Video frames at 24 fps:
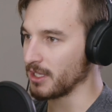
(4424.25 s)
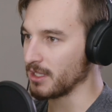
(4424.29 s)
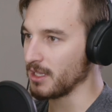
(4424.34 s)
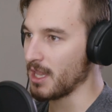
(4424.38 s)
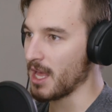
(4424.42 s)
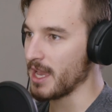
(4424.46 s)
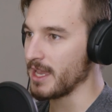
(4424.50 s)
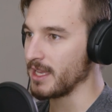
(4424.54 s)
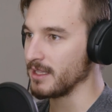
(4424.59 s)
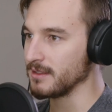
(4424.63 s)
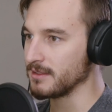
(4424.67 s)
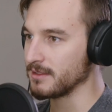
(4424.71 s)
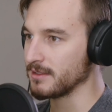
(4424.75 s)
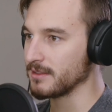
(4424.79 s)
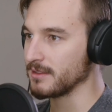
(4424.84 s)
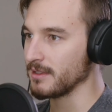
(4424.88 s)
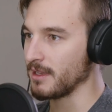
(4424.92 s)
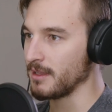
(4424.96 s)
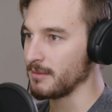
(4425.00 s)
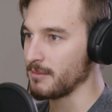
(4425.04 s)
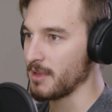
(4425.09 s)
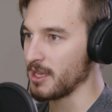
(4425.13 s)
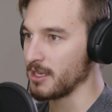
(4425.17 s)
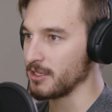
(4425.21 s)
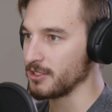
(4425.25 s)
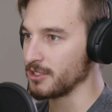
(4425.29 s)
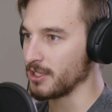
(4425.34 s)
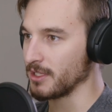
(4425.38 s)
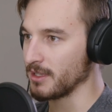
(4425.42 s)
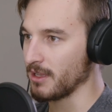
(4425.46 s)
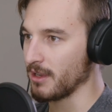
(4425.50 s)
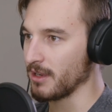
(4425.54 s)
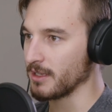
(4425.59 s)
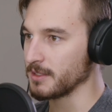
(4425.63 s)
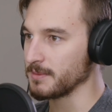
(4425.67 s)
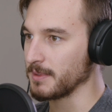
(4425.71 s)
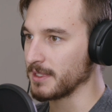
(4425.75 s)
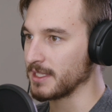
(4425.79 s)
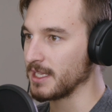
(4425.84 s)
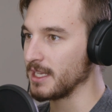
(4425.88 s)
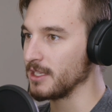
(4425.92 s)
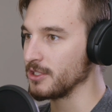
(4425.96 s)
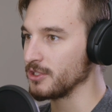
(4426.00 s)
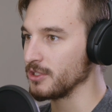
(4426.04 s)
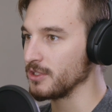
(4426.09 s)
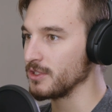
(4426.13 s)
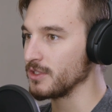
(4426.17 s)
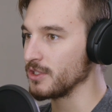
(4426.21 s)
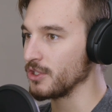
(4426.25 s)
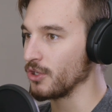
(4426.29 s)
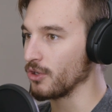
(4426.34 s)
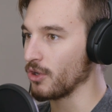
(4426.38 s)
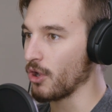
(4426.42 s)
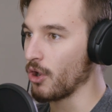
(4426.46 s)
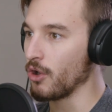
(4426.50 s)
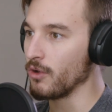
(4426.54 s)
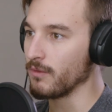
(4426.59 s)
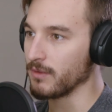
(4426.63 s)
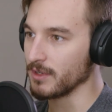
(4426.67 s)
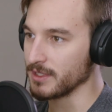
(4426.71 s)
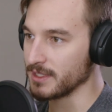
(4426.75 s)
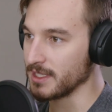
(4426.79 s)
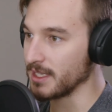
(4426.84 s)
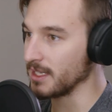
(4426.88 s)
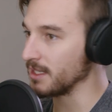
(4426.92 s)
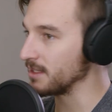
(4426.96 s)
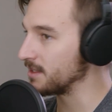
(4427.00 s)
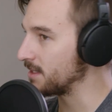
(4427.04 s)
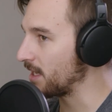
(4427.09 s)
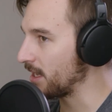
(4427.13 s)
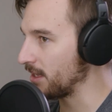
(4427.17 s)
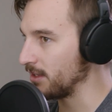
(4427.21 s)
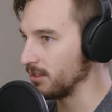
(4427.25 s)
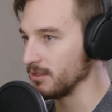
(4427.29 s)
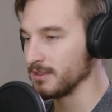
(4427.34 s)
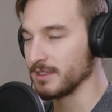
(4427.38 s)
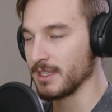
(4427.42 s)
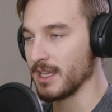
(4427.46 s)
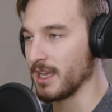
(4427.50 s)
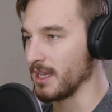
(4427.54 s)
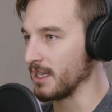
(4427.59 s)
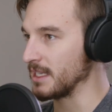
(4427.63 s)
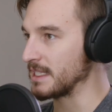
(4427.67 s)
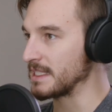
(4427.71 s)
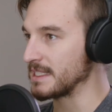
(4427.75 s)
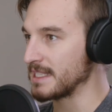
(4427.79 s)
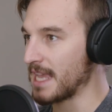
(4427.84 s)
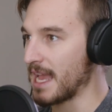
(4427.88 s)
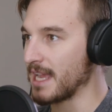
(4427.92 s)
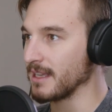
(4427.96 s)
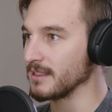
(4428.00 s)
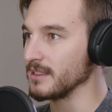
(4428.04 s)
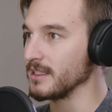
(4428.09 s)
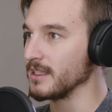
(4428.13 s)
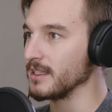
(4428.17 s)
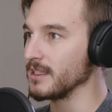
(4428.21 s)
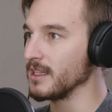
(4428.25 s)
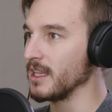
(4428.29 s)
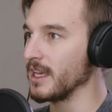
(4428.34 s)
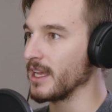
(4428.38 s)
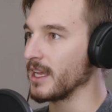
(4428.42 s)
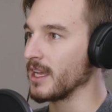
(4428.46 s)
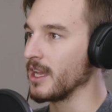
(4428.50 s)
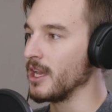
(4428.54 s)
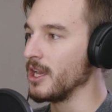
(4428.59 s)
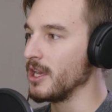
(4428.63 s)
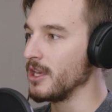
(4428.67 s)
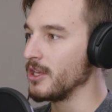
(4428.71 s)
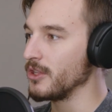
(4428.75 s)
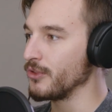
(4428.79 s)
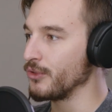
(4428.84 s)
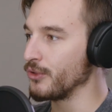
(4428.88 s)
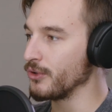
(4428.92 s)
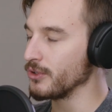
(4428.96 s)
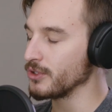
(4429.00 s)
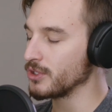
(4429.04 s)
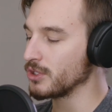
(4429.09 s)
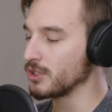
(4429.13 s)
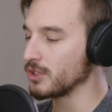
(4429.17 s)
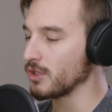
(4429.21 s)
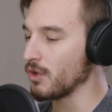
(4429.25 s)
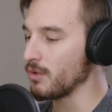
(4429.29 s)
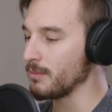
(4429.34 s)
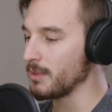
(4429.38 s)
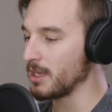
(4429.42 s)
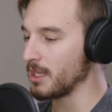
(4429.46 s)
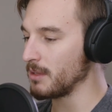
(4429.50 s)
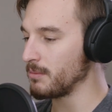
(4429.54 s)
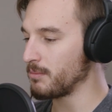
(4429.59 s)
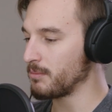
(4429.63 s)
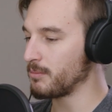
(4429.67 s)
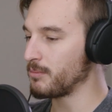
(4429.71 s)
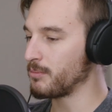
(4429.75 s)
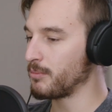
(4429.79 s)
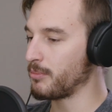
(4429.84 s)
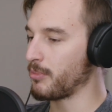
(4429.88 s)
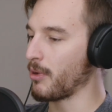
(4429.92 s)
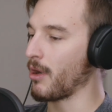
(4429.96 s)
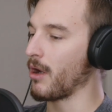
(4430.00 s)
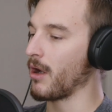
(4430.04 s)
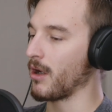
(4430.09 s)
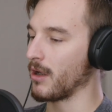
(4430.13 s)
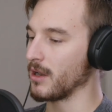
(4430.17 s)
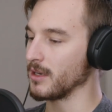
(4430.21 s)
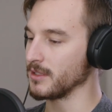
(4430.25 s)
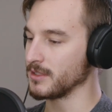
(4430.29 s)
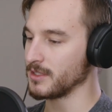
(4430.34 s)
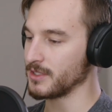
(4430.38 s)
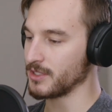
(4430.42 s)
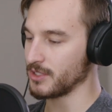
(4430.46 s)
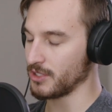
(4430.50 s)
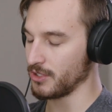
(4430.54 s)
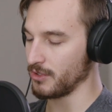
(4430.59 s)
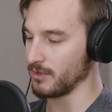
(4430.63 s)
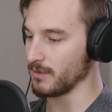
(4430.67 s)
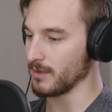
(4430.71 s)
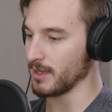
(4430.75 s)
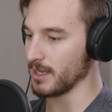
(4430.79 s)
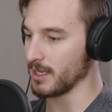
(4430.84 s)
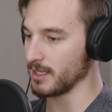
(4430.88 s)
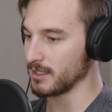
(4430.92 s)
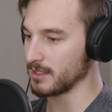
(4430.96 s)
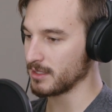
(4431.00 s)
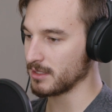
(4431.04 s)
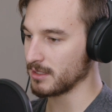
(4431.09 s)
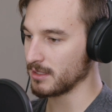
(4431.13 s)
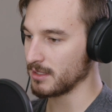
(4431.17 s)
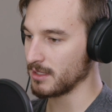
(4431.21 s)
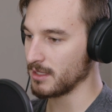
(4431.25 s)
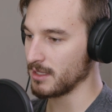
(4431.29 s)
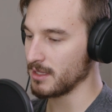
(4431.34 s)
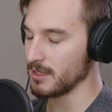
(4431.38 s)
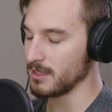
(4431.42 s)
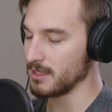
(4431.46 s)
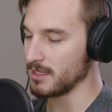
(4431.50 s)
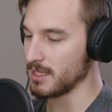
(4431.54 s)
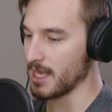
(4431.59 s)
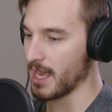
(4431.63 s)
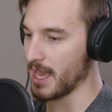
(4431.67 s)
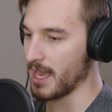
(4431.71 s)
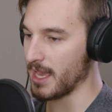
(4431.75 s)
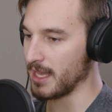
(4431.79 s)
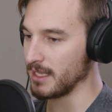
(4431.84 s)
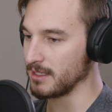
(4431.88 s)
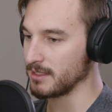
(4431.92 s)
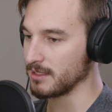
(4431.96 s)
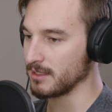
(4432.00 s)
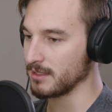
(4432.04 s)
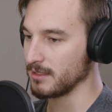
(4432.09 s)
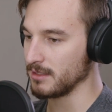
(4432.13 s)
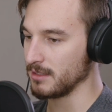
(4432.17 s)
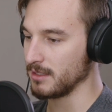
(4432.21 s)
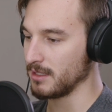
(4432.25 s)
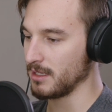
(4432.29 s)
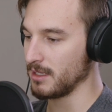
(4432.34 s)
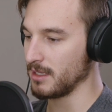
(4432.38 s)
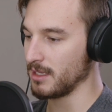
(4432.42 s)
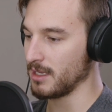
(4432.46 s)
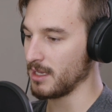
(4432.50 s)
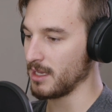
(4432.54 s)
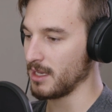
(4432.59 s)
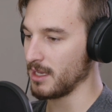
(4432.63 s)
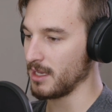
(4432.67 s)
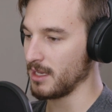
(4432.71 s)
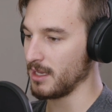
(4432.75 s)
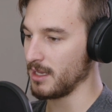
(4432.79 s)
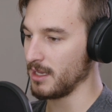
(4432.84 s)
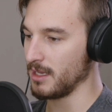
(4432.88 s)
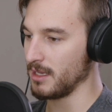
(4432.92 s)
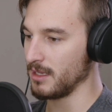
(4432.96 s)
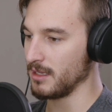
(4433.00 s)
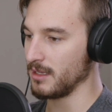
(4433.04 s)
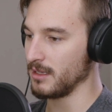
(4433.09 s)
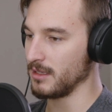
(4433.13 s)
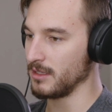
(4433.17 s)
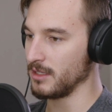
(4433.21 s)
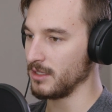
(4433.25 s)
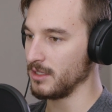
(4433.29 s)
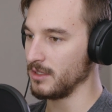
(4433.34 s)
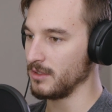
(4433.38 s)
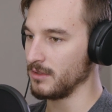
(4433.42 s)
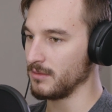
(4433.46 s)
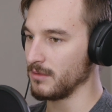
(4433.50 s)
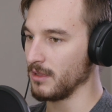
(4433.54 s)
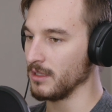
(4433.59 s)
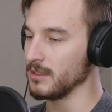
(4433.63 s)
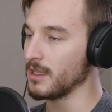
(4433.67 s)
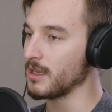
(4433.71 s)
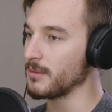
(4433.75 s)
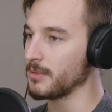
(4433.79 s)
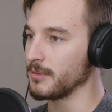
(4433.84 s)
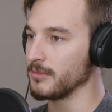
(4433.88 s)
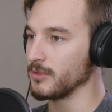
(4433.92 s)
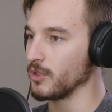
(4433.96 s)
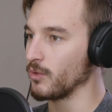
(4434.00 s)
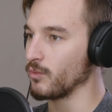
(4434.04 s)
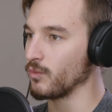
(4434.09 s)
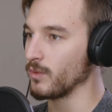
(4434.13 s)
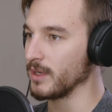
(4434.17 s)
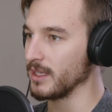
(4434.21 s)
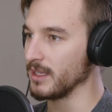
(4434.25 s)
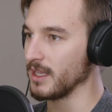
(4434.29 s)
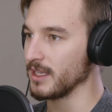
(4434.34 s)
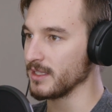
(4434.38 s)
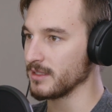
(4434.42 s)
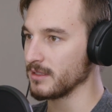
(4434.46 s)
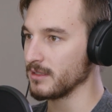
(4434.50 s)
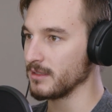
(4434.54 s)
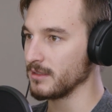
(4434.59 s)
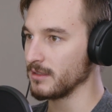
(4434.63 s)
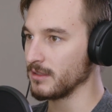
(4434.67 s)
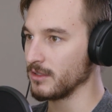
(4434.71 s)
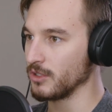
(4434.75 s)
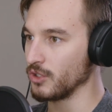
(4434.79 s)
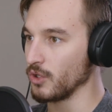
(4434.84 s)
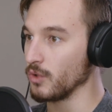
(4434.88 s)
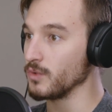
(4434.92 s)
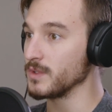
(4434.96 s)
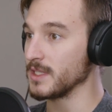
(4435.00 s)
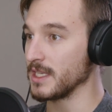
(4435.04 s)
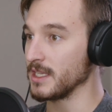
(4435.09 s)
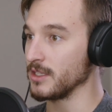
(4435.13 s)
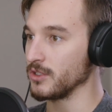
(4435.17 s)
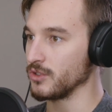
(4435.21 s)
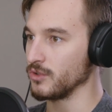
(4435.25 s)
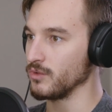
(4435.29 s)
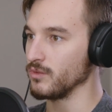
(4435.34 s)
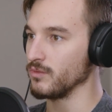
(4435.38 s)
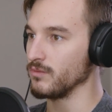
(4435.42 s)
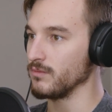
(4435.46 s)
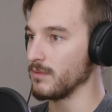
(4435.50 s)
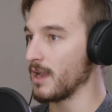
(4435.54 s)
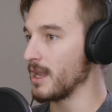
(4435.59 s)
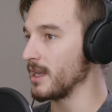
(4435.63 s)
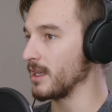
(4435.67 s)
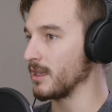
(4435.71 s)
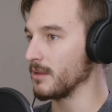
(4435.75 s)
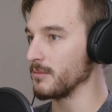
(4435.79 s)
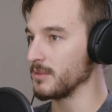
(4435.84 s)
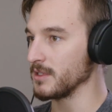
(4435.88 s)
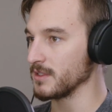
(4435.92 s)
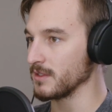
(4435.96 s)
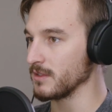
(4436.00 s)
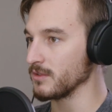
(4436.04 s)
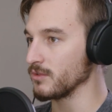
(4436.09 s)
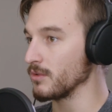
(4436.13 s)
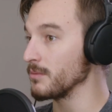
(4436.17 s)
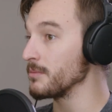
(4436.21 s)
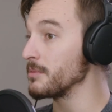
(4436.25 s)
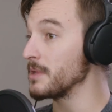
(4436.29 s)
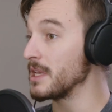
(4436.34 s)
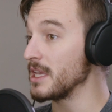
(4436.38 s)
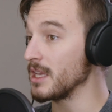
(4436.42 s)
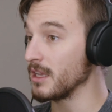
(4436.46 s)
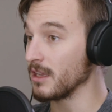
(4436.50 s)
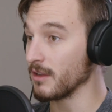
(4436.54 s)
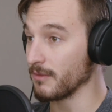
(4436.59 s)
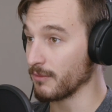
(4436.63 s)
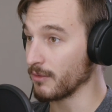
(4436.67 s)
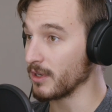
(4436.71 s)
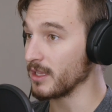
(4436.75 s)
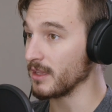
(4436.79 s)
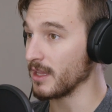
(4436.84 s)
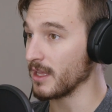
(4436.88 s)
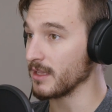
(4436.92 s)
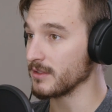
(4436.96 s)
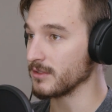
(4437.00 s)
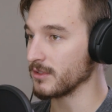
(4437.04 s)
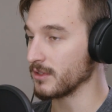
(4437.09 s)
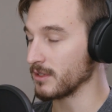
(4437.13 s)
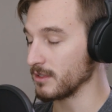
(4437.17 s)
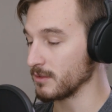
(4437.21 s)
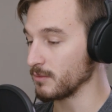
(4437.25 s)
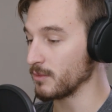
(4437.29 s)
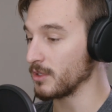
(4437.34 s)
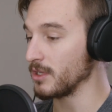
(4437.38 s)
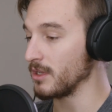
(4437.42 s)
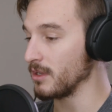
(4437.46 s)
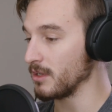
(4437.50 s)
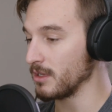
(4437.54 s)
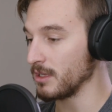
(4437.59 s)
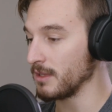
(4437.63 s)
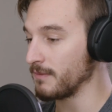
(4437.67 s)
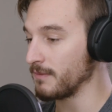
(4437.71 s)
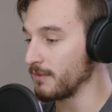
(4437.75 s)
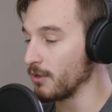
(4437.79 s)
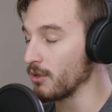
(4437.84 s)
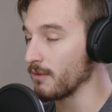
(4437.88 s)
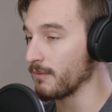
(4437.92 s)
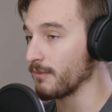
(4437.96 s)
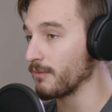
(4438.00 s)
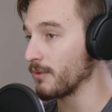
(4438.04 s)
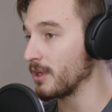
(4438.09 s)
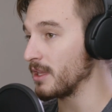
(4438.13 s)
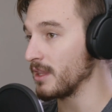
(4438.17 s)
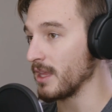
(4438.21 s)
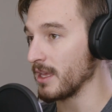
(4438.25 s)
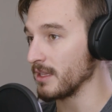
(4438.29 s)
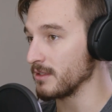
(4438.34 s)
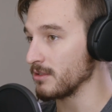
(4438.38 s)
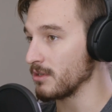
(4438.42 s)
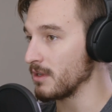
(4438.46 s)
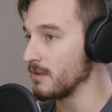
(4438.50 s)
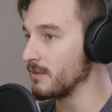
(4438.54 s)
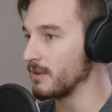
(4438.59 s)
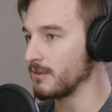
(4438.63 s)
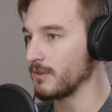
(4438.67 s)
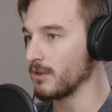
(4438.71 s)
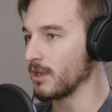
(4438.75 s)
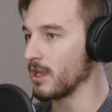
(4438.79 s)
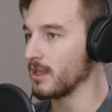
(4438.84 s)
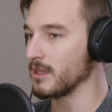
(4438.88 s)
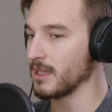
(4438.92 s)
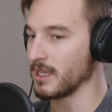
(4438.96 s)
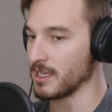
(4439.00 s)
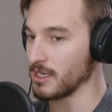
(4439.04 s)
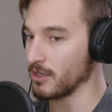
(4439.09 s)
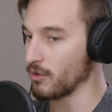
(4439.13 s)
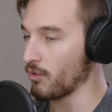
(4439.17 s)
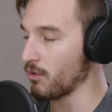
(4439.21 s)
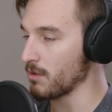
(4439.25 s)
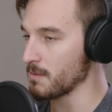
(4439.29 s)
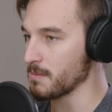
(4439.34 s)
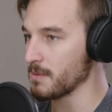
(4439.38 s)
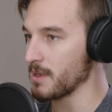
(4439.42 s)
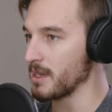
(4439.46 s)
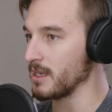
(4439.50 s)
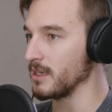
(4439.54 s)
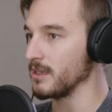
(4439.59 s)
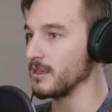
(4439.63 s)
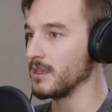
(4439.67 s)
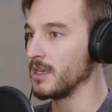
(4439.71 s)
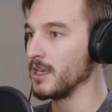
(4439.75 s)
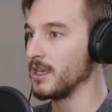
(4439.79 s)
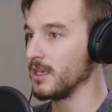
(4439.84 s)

clients and managing their expectations. Sales. You're overseeing sales. Yeah, exactly. There's so many parts to it that a lot of people don't realize goes into running a business or being a freelancer. Because if you're a freelancer, even if you're not incorporated,